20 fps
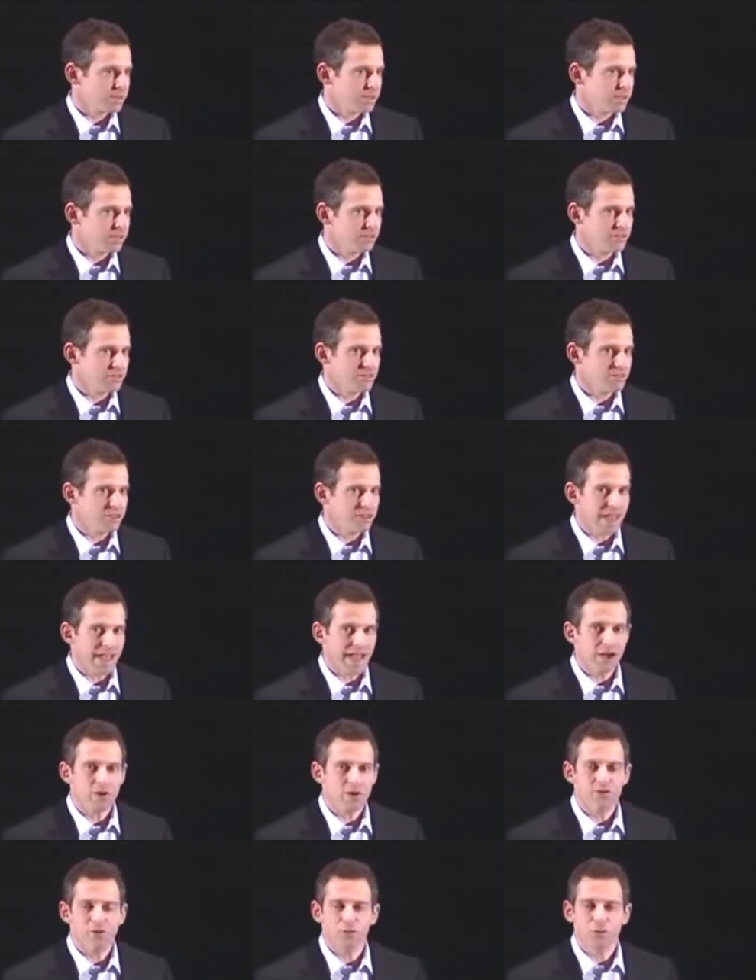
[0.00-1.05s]
Okay, this is not,
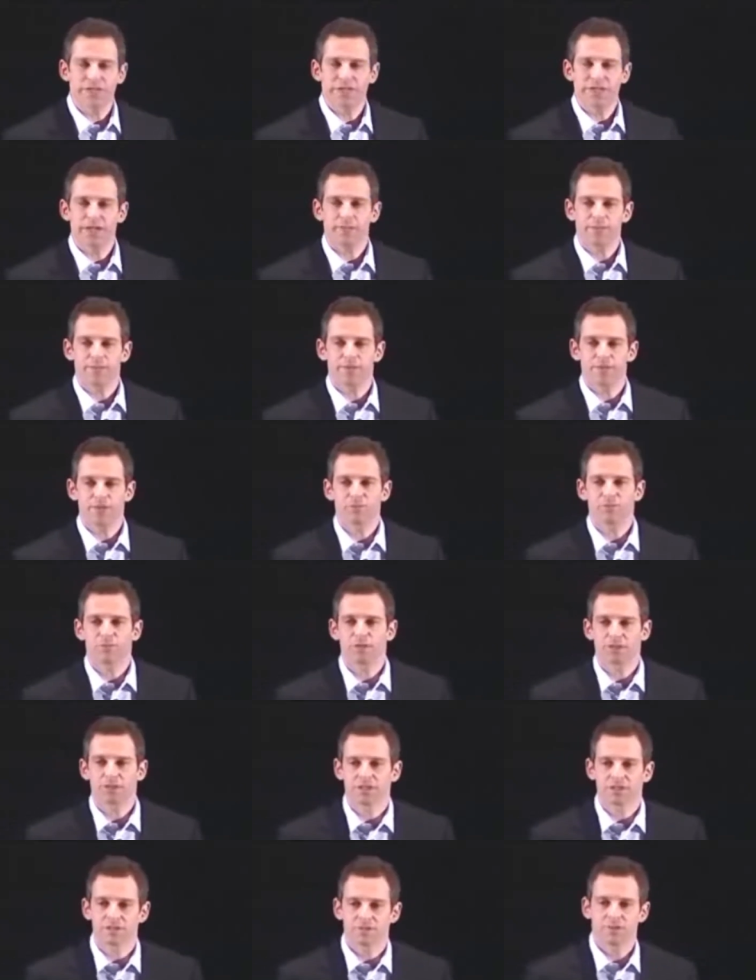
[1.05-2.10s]
how have we kept this
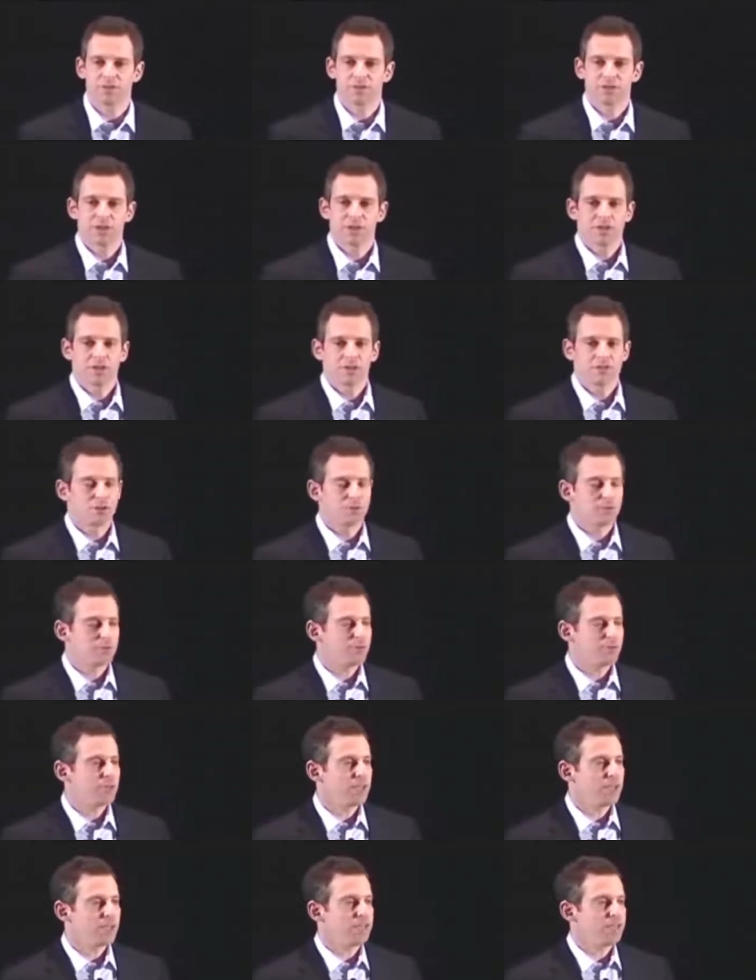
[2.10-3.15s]
belief from
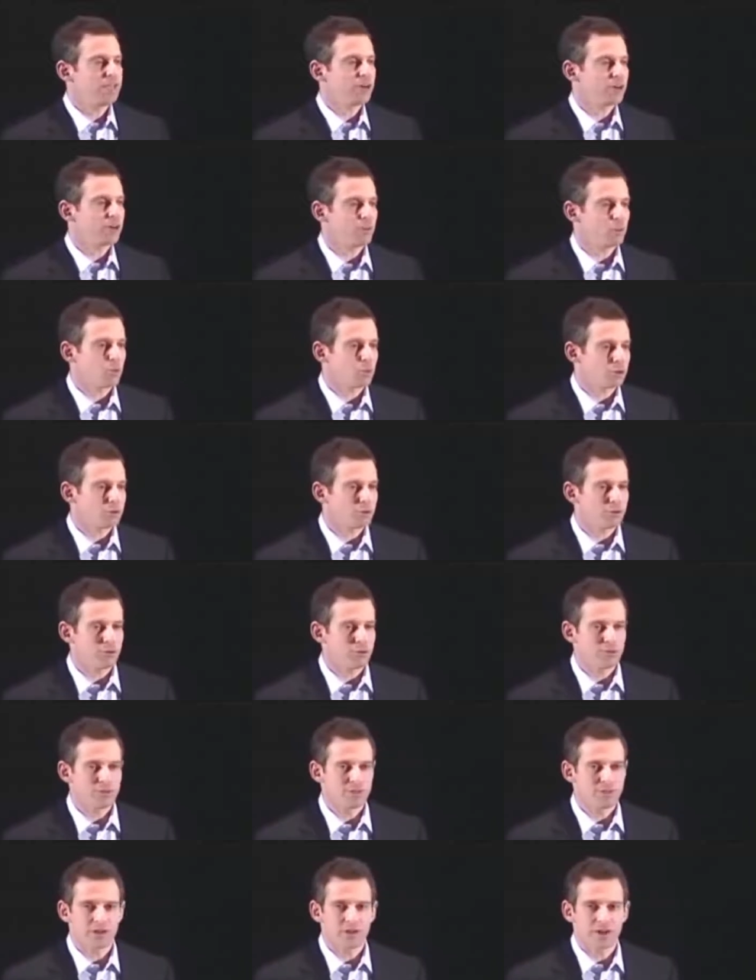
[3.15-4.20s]
invading our
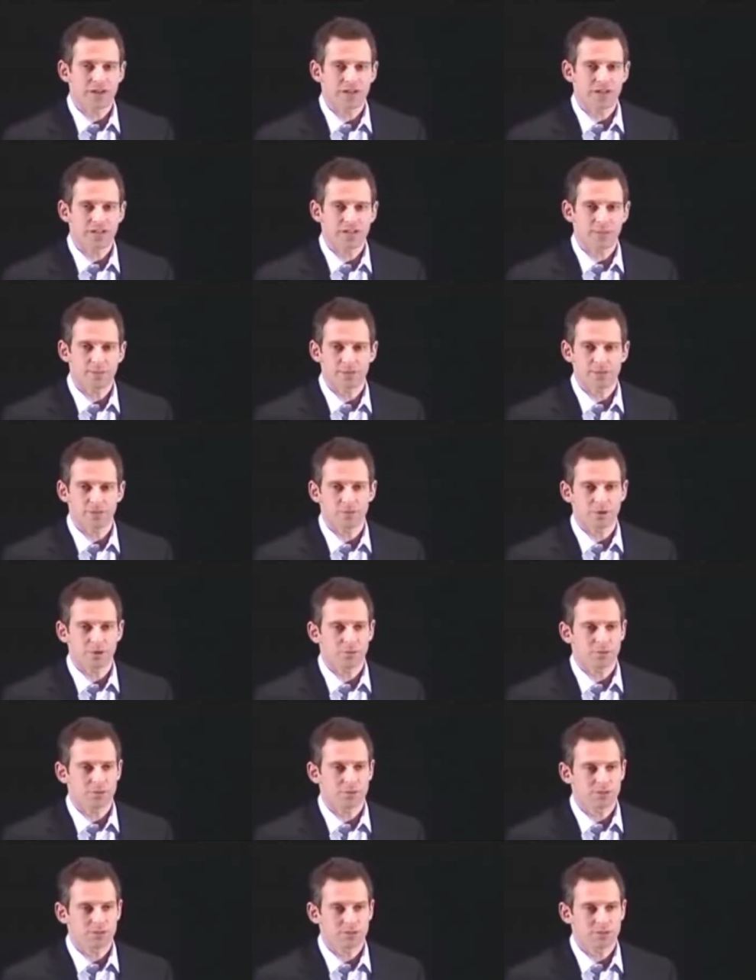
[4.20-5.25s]
boardrooms and our academic
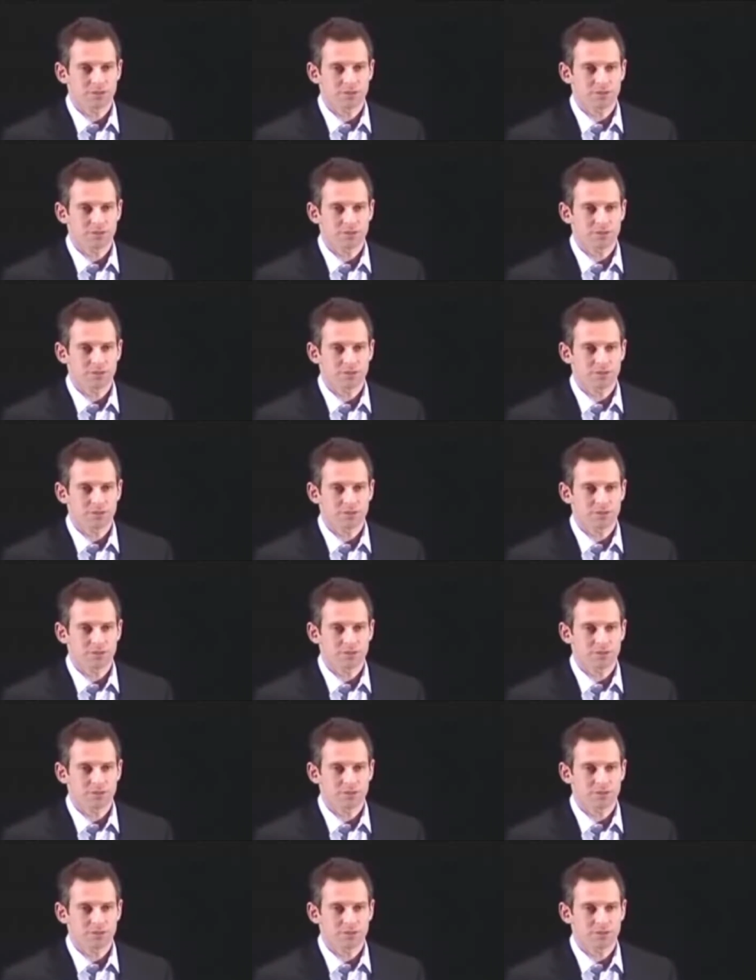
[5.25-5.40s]
departments?